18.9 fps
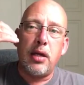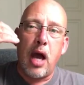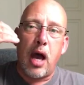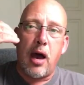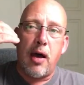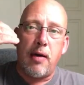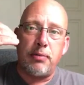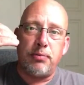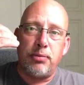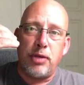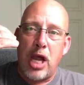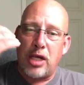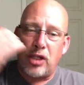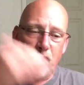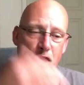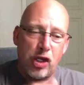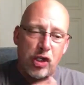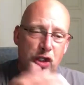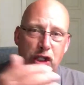um,
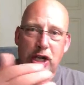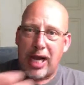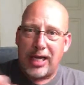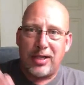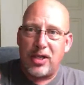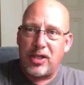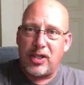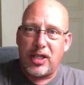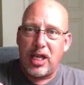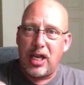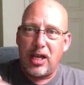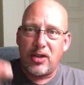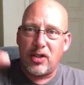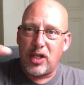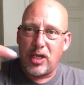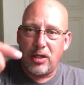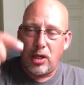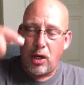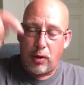and just check to see
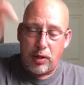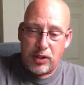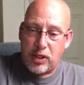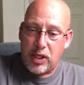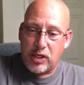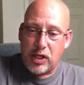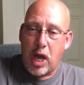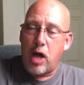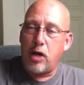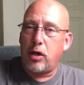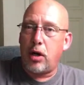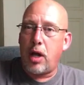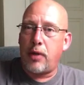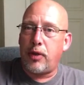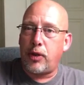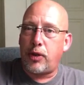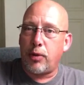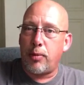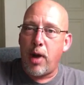is it you know it says 100
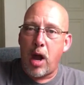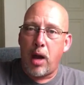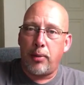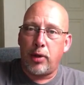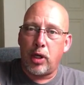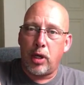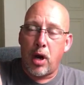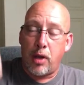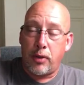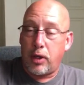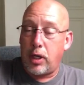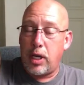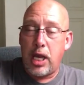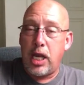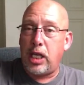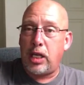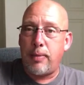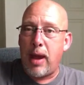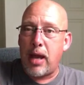on the thermometer on the
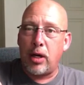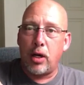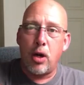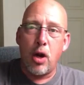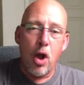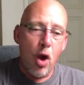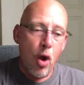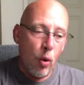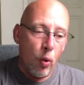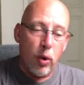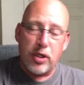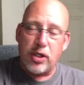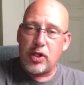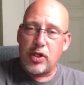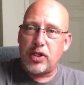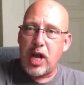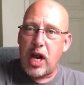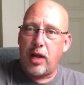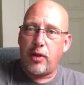incubator what does
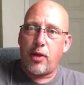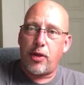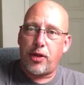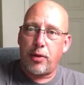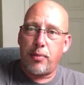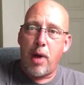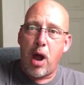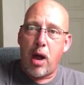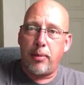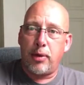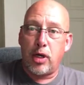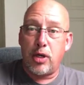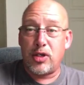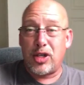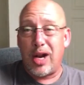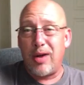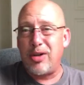it say on the thermometers and i